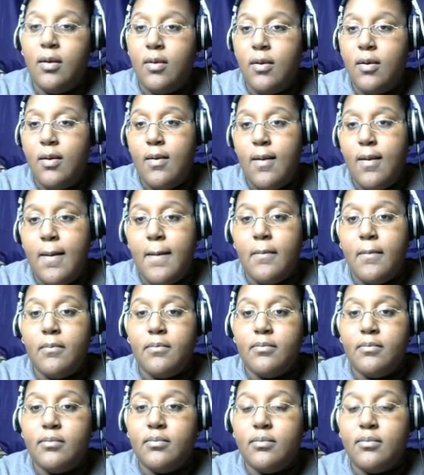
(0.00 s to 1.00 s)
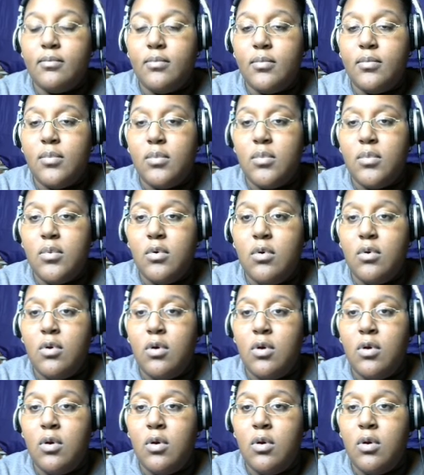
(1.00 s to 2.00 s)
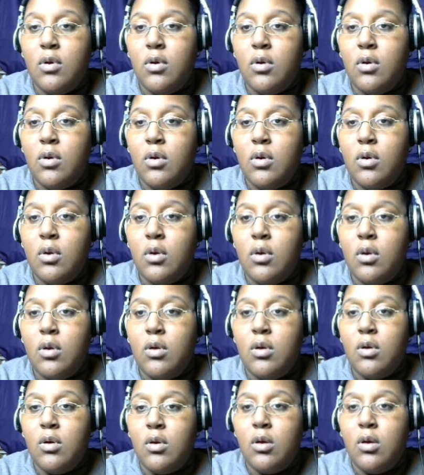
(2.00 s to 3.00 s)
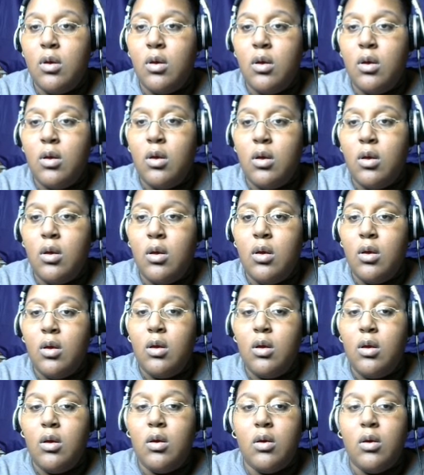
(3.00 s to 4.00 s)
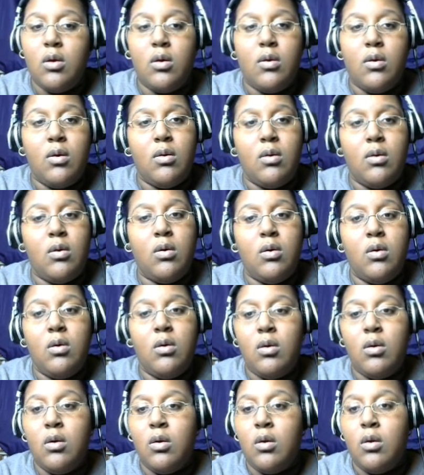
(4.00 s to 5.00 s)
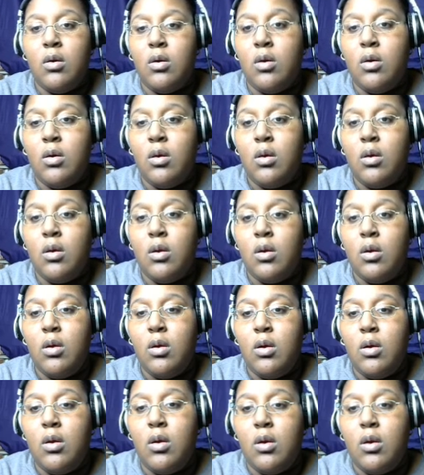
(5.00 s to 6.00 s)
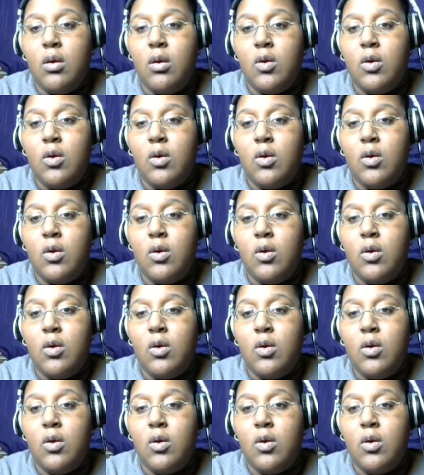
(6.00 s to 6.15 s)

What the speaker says: Nothing is said.